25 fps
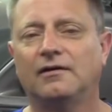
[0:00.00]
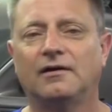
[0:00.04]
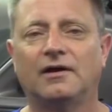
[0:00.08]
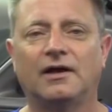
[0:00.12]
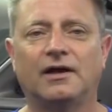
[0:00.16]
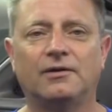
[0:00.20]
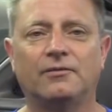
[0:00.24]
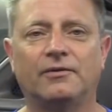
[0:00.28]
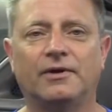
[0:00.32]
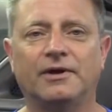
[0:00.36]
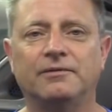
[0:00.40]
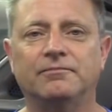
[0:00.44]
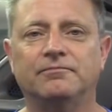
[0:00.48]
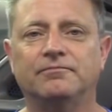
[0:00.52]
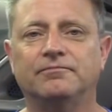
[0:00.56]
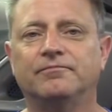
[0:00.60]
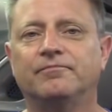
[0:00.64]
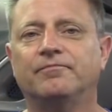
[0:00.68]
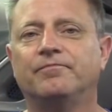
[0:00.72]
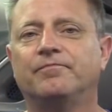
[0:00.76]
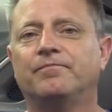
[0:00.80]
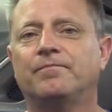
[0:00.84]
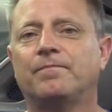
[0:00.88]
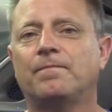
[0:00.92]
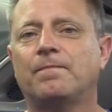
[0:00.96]
Anyway,
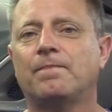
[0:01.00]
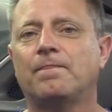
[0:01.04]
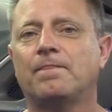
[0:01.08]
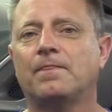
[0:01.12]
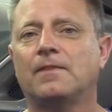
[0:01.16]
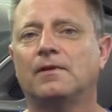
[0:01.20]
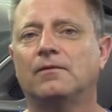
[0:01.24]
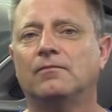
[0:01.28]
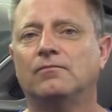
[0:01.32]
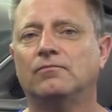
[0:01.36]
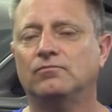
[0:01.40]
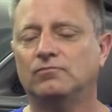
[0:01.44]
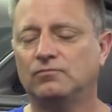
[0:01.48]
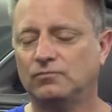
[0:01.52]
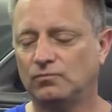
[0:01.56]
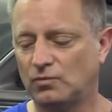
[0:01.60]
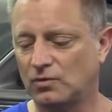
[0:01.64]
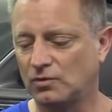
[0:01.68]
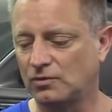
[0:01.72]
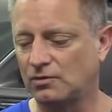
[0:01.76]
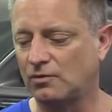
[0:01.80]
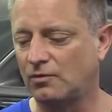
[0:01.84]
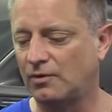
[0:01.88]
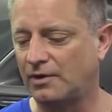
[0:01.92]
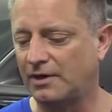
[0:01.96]

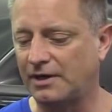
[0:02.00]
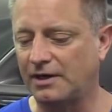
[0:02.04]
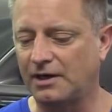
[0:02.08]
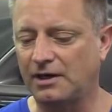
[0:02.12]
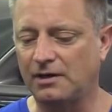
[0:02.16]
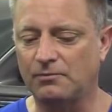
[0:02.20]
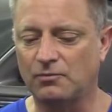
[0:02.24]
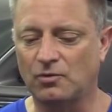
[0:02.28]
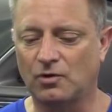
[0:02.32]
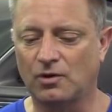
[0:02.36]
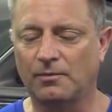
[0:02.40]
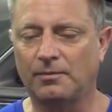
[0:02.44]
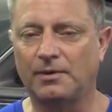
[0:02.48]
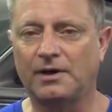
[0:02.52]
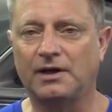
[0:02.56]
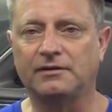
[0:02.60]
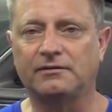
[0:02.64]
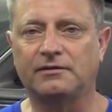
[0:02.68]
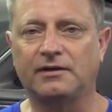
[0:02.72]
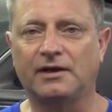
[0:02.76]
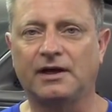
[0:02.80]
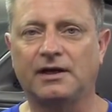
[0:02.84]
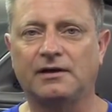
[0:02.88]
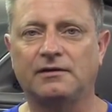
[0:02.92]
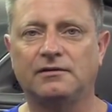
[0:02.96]
won't go on any more about
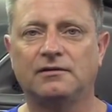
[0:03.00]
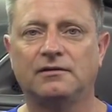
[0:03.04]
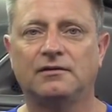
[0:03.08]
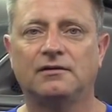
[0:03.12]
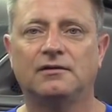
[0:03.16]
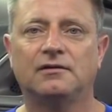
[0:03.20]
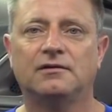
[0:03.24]
that.